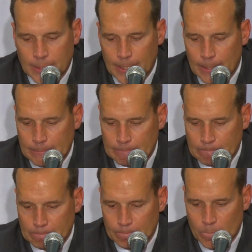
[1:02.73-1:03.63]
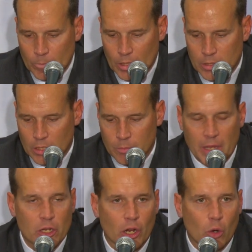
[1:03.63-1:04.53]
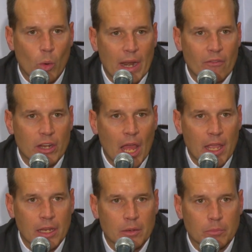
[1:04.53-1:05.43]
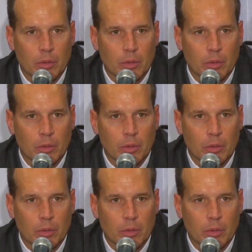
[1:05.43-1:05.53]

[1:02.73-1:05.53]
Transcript: Doesn't mean you're going to win every night,